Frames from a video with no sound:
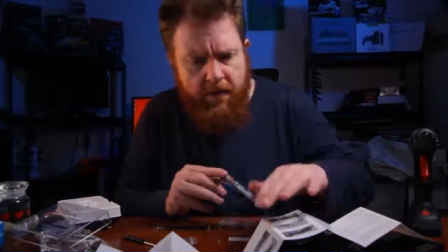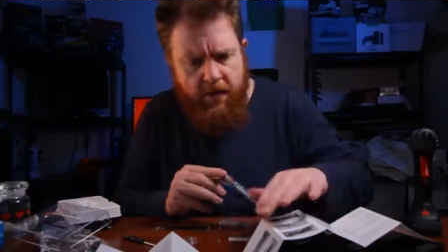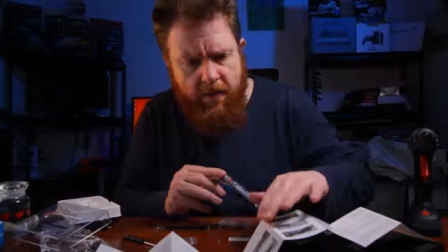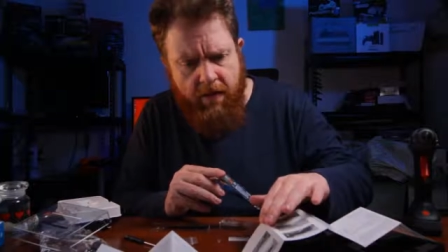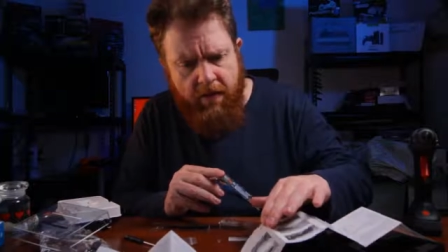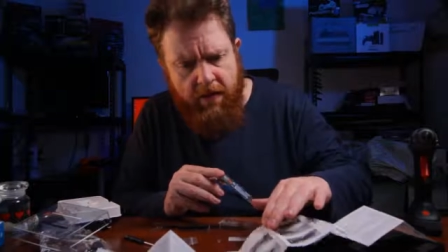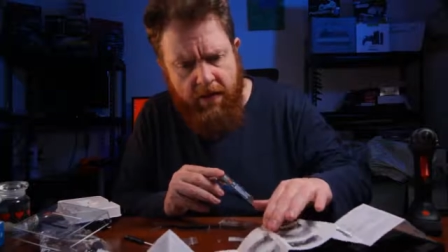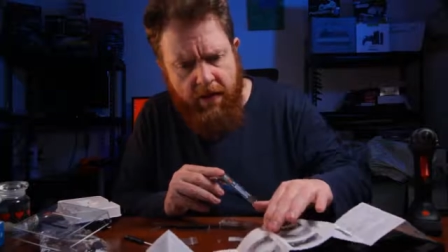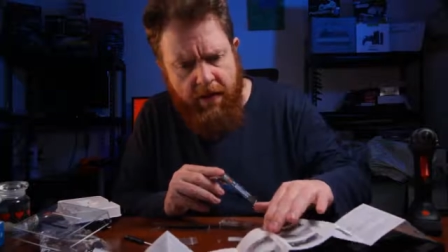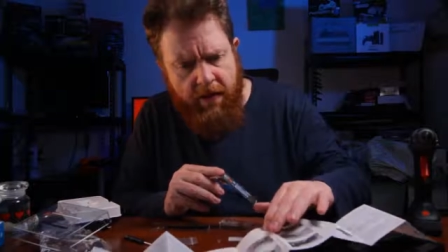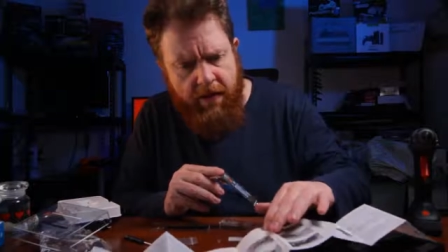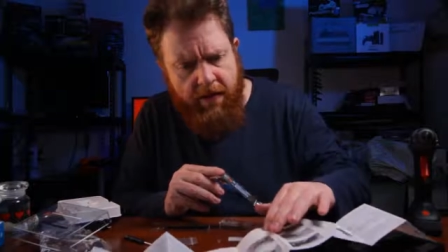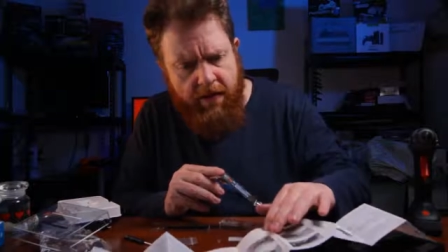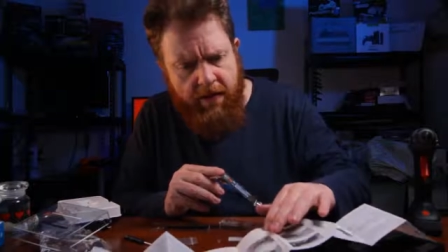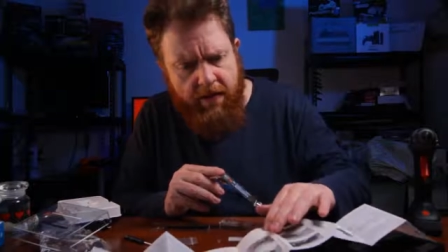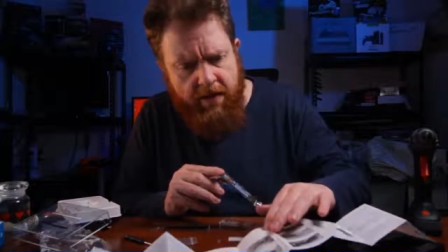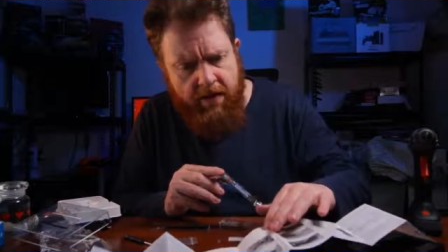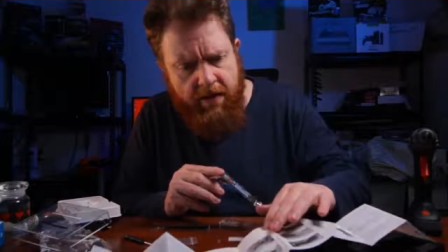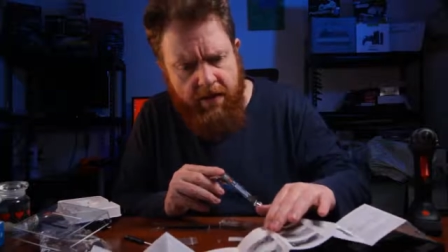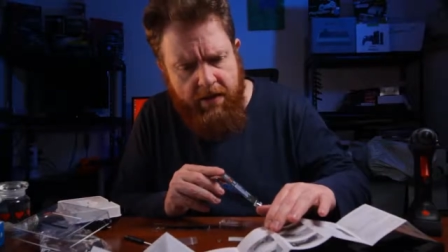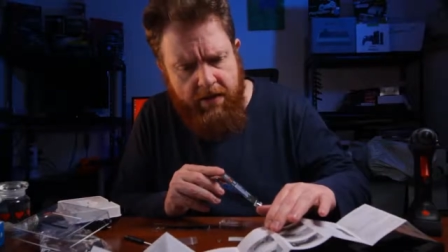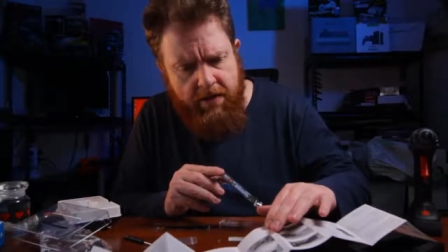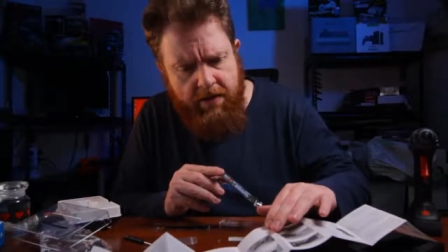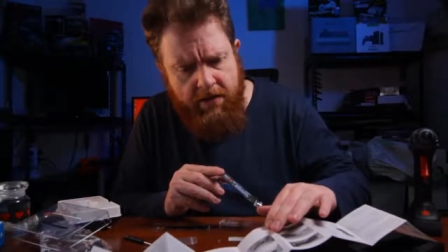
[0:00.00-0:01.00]
Then
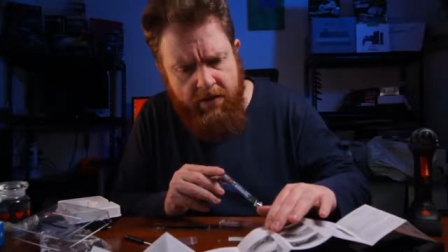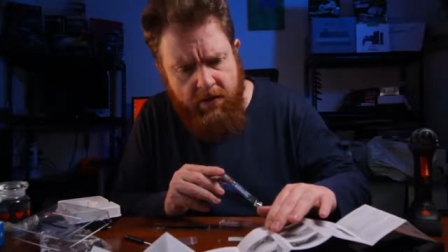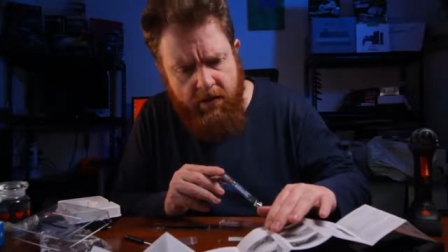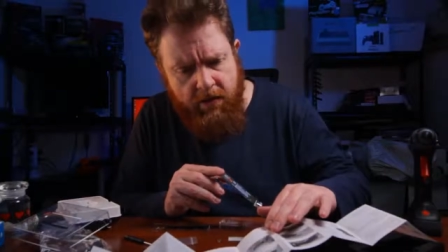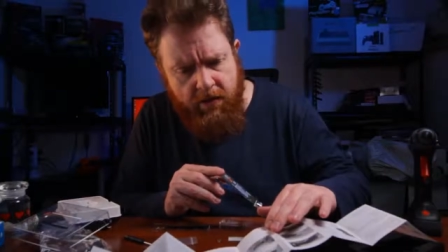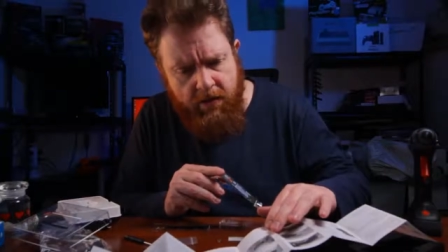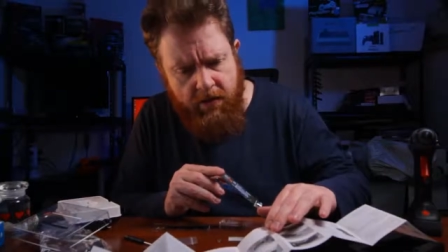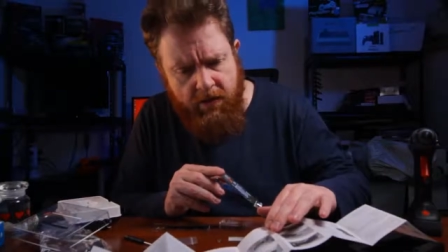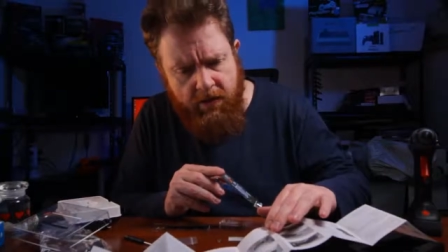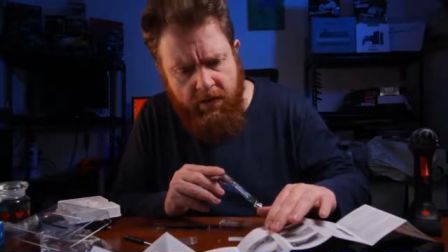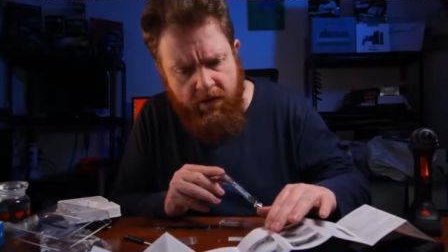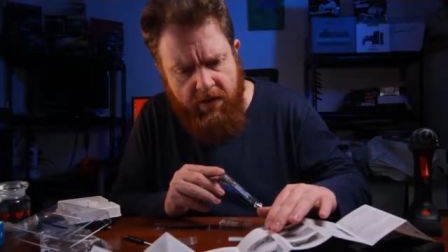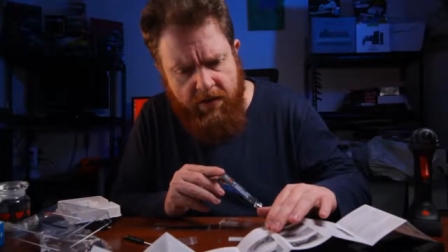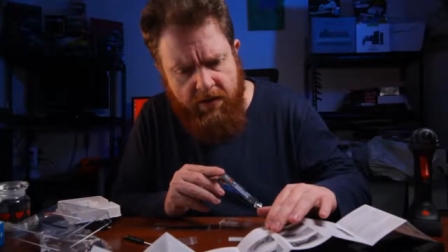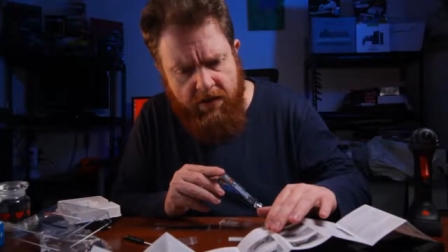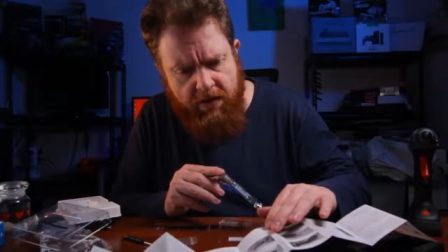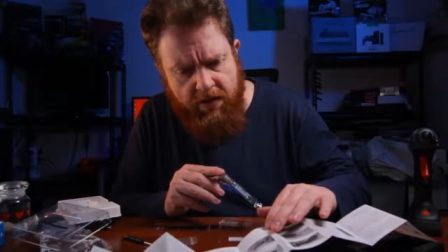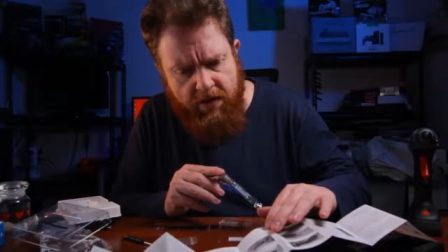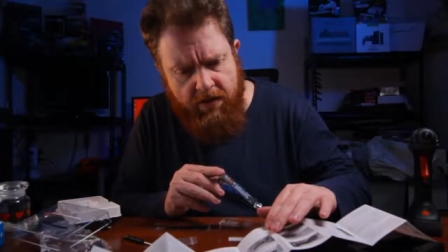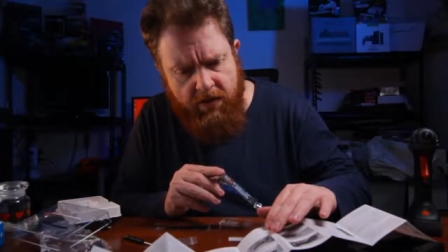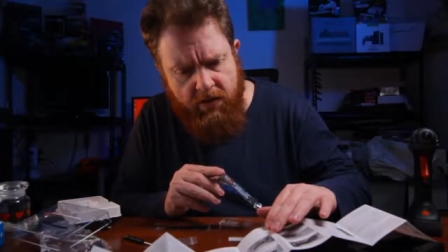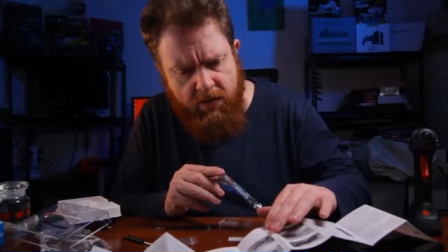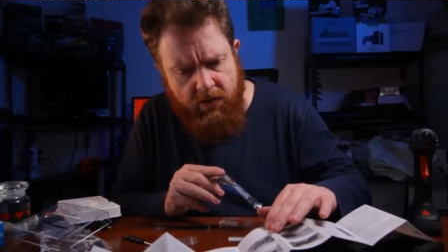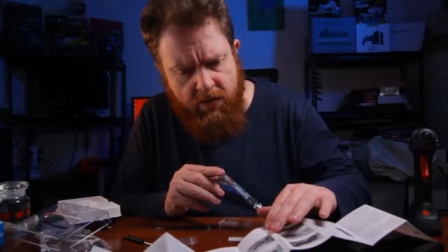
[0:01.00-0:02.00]
install the
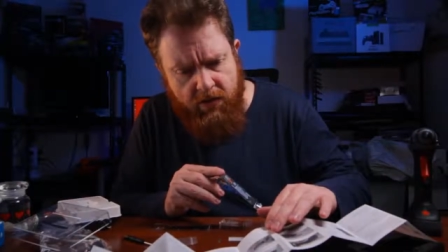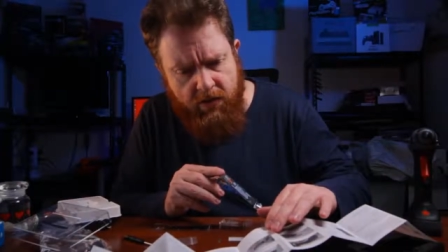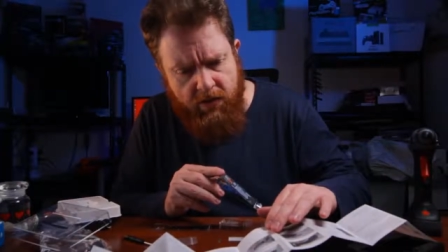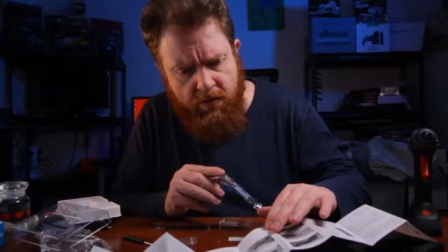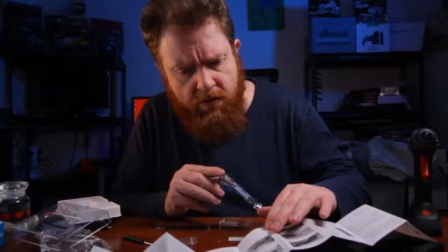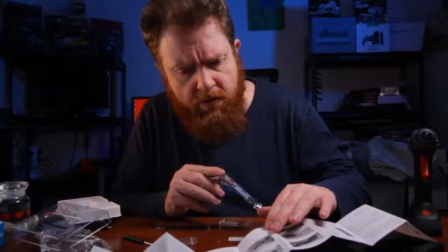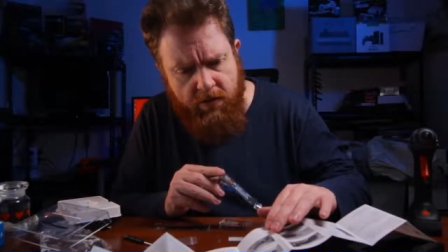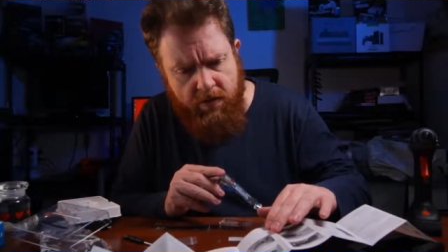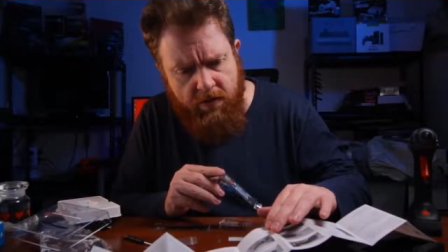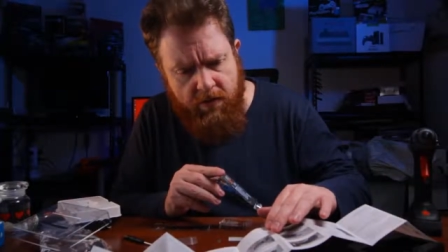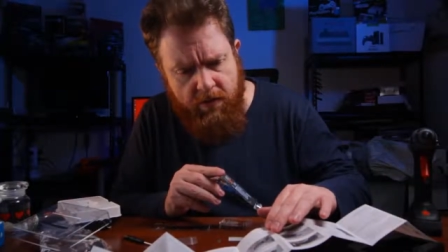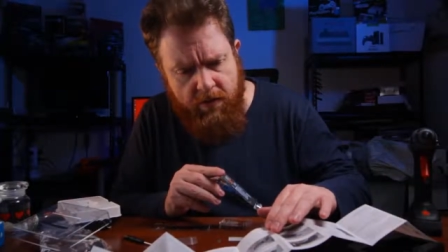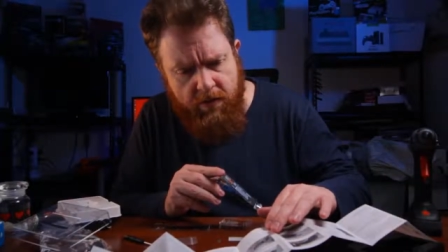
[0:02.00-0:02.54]
fixing screw.